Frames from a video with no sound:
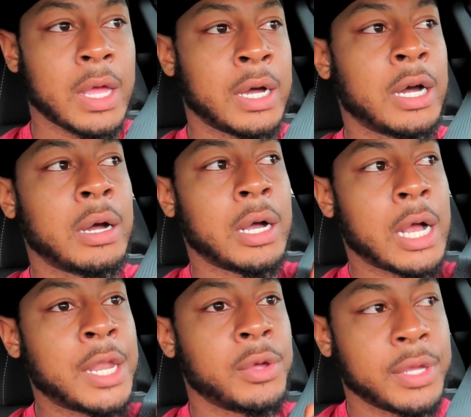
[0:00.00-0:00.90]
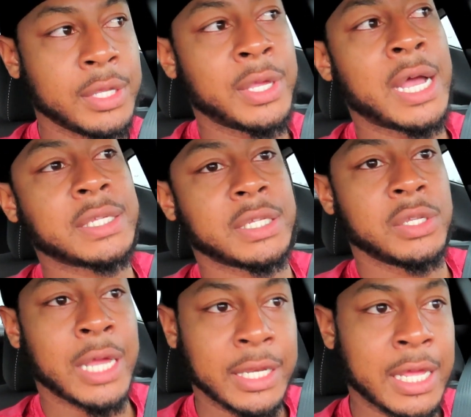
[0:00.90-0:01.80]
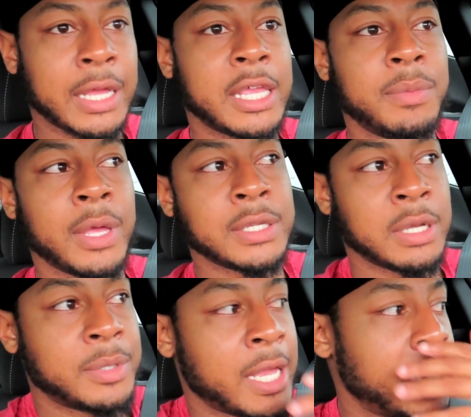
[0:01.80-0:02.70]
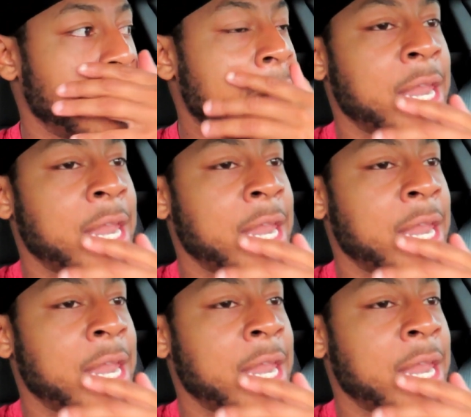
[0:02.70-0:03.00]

I know you guys say you like that I keep you guys updated.